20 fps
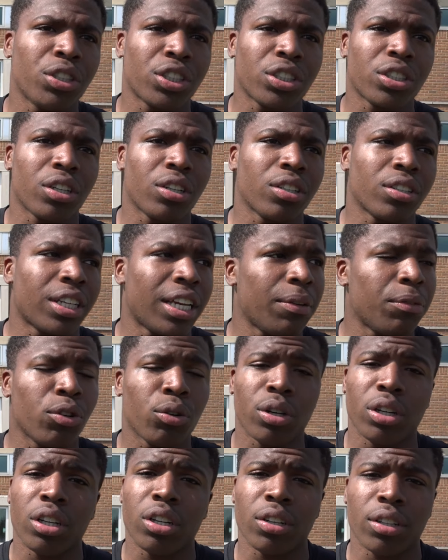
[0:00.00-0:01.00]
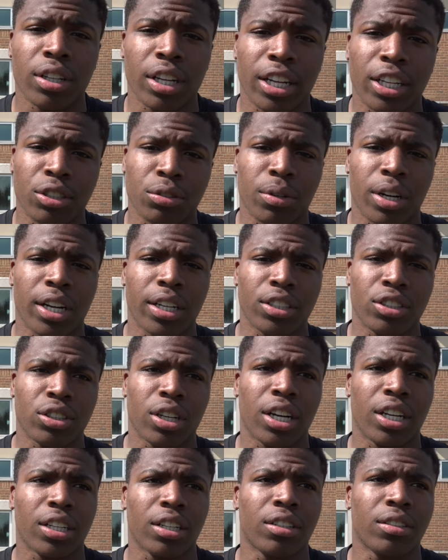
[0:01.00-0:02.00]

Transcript: we just going to keep doing the little things right, trying